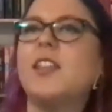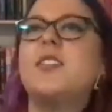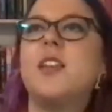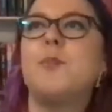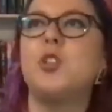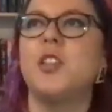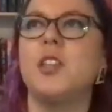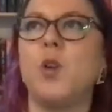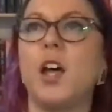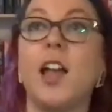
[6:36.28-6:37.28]

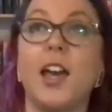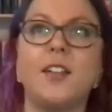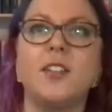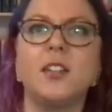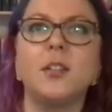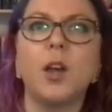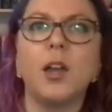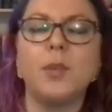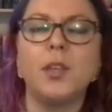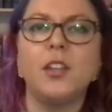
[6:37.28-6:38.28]
exceptionally well acted in my
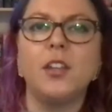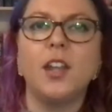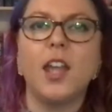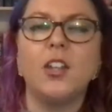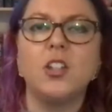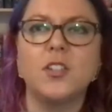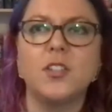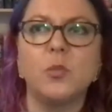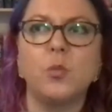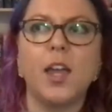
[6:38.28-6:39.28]
opinion. And just
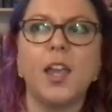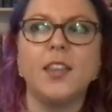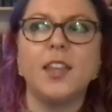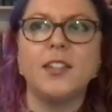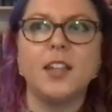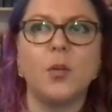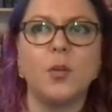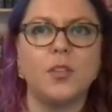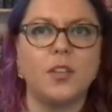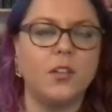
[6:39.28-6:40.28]
the way they dealt
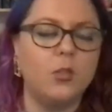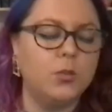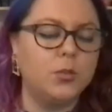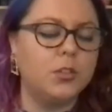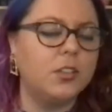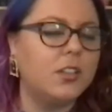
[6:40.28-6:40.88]
with it. Oof.